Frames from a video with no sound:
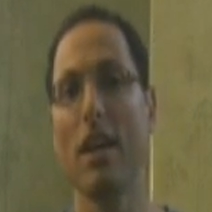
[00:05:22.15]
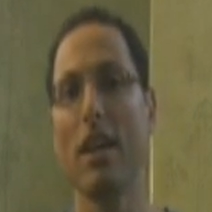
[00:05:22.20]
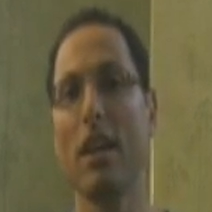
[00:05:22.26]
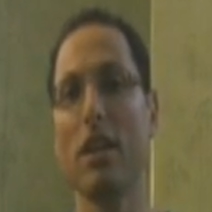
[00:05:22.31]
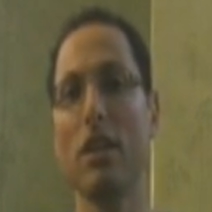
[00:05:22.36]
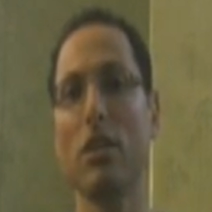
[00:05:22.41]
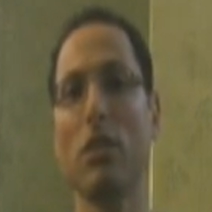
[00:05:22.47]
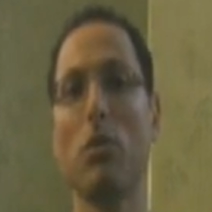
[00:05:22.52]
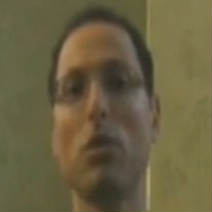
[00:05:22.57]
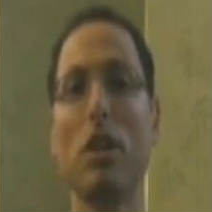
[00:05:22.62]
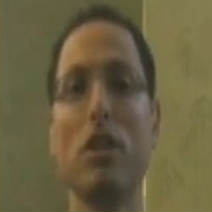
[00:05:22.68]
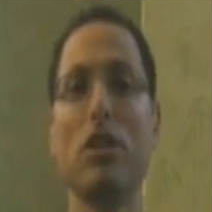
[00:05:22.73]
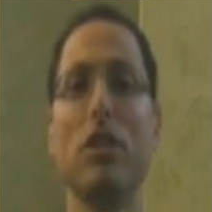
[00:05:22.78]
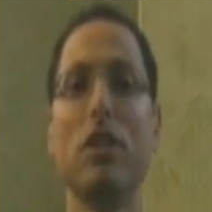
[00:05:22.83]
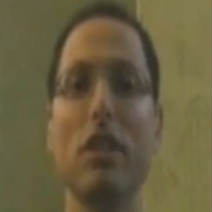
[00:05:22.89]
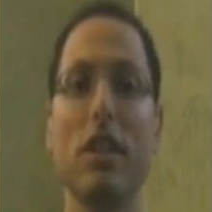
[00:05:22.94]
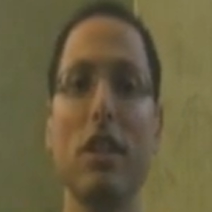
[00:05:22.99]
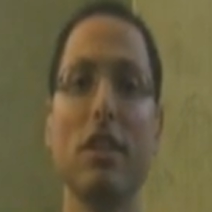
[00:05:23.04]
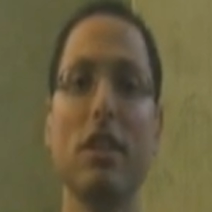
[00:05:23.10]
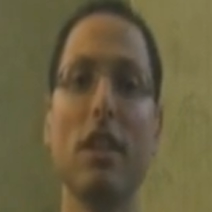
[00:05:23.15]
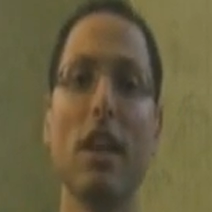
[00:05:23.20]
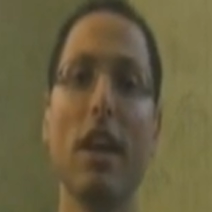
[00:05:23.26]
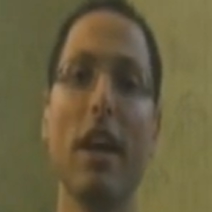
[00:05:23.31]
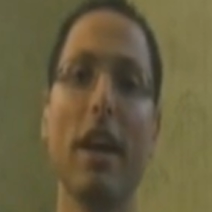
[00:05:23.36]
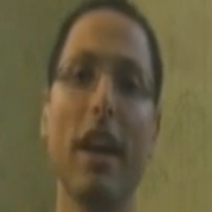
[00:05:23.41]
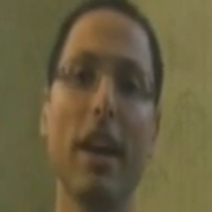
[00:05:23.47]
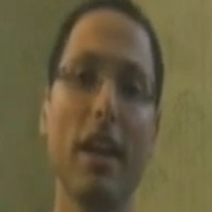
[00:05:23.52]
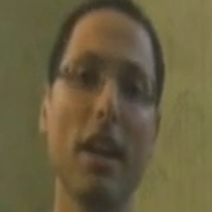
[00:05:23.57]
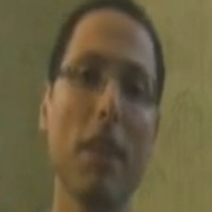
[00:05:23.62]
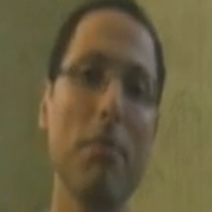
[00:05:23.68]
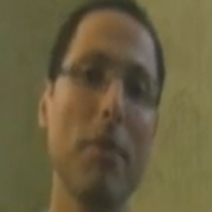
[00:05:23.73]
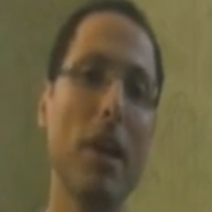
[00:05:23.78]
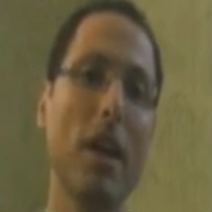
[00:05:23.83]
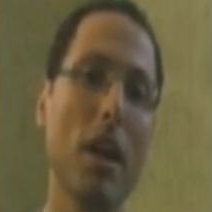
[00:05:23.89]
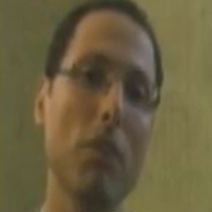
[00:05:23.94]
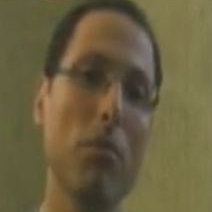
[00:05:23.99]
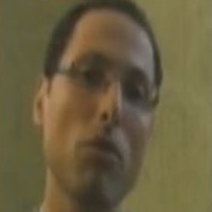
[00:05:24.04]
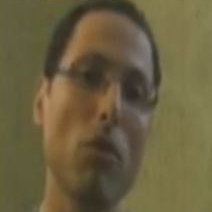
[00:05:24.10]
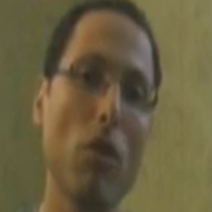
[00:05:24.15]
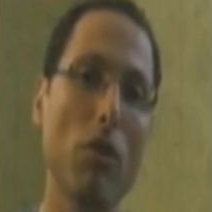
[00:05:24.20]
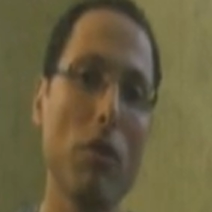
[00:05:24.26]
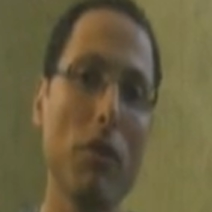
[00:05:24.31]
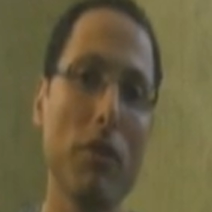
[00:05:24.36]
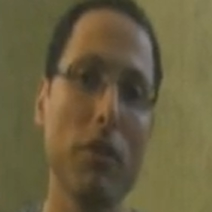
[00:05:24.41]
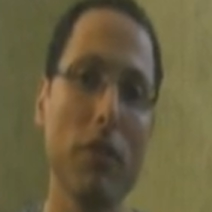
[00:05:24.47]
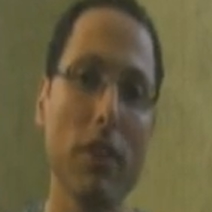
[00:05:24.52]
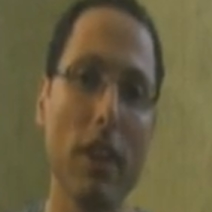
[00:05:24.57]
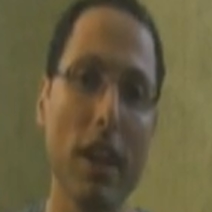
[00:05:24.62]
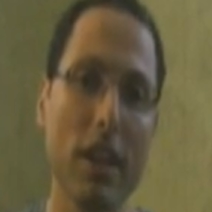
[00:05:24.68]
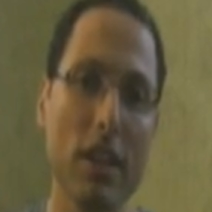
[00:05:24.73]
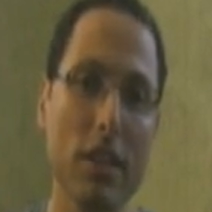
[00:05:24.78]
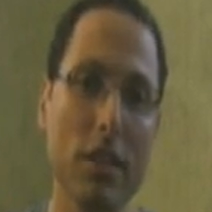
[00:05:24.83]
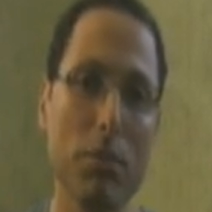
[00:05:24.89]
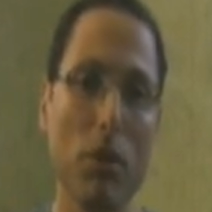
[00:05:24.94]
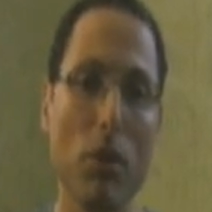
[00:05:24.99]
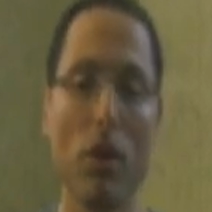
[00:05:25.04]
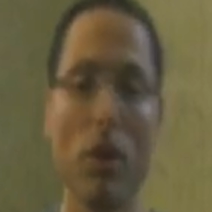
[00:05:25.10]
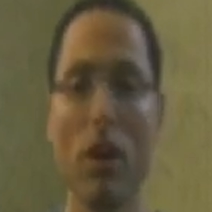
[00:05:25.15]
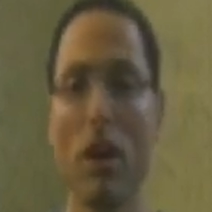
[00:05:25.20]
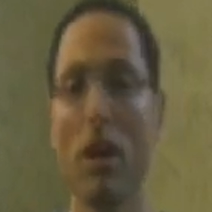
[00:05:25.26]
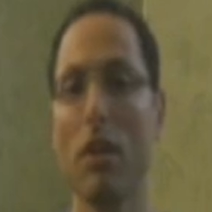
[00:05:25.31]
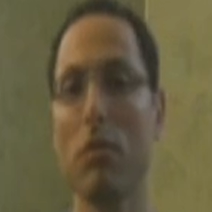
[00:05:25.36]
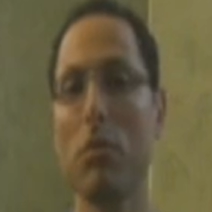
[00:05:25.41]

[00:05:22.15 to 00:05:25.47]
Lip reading: Now the question is, can I become over flexible?